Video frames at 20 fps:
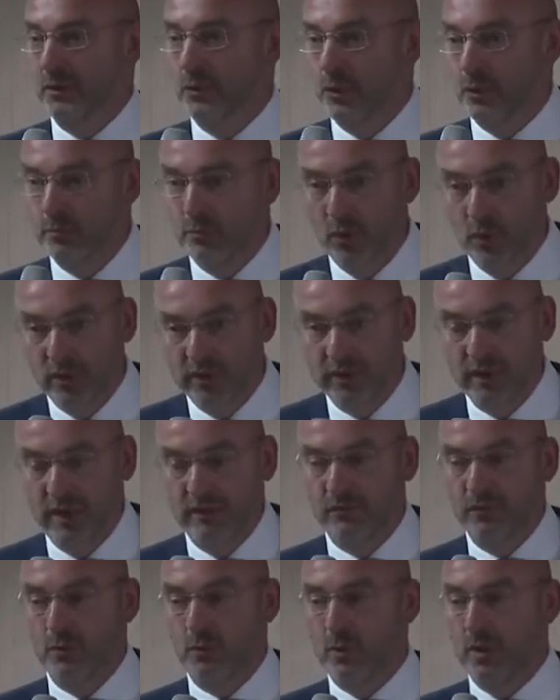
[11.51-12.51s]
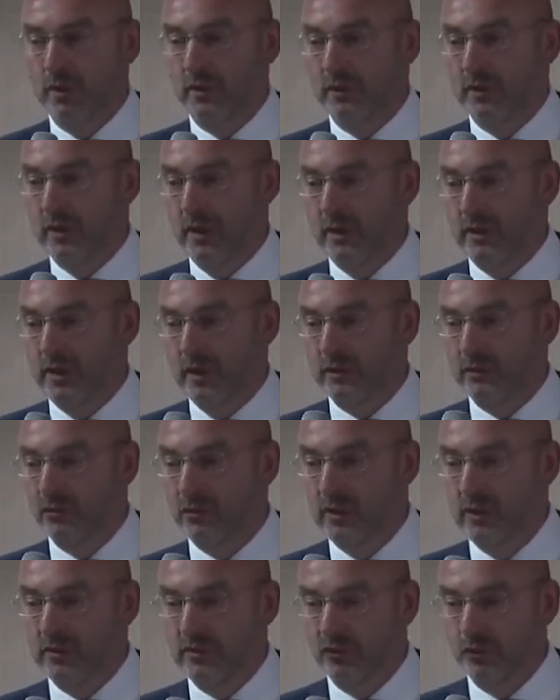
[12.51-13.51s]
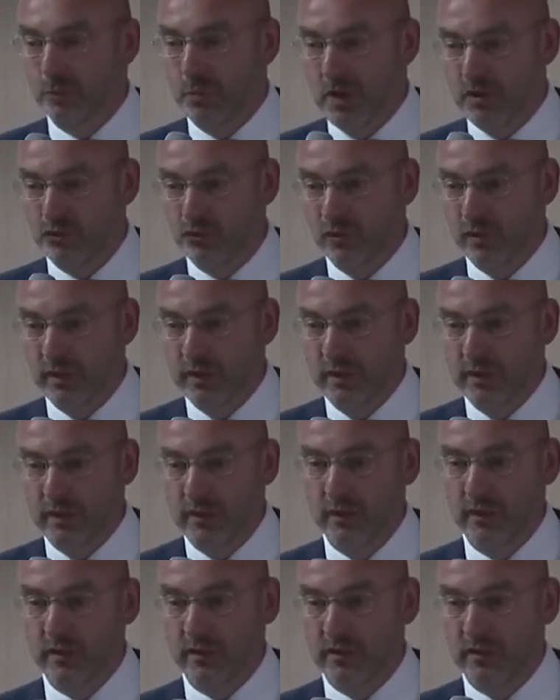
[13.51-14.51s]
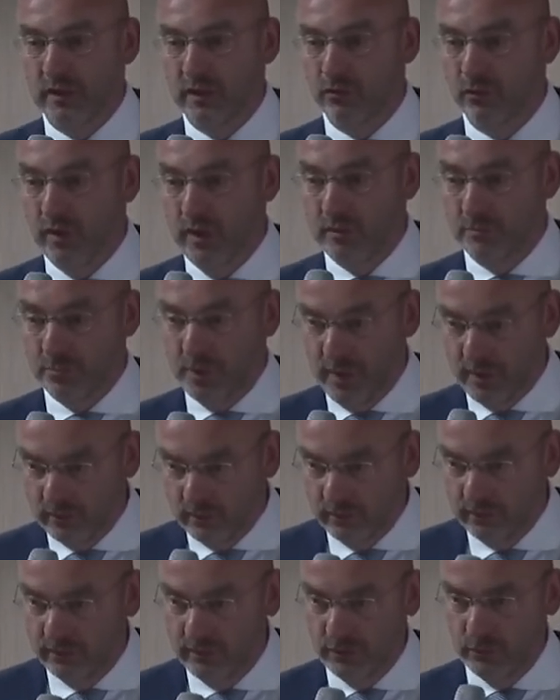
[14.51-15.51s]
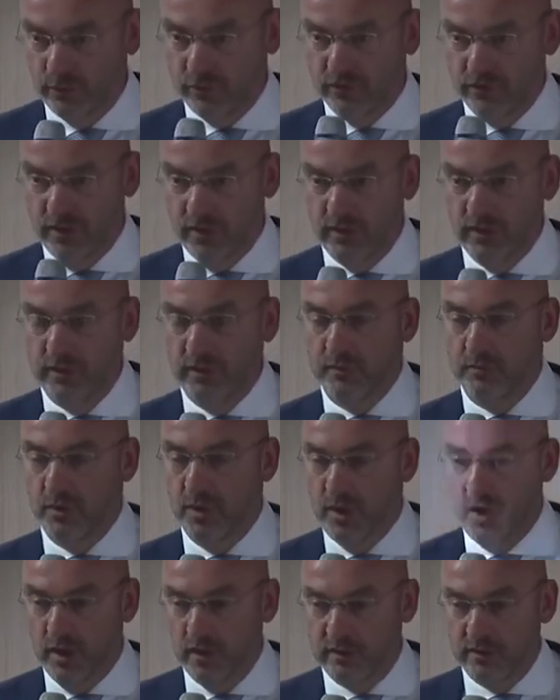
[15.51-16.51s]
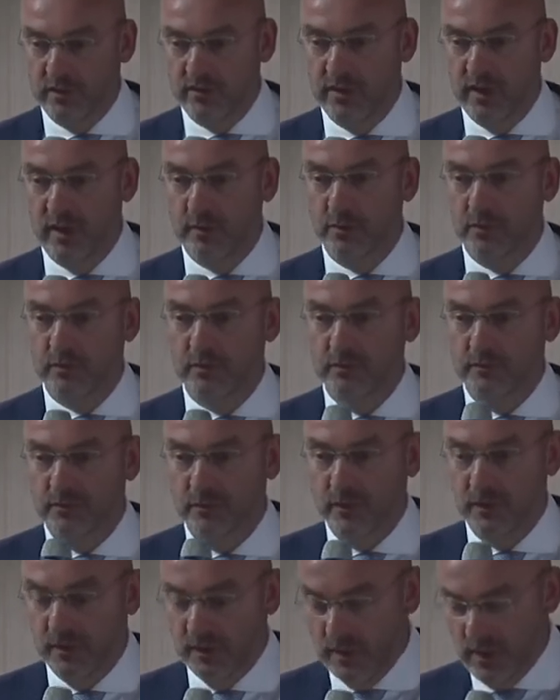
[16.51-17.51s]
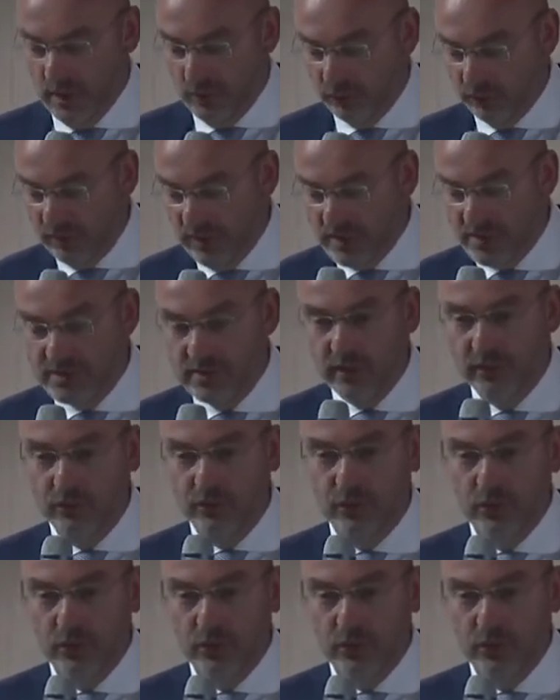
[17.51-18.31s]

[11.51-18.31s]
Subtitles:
good morning, everyone, and I greet especially the great panel that was sitting behind the table. I was listening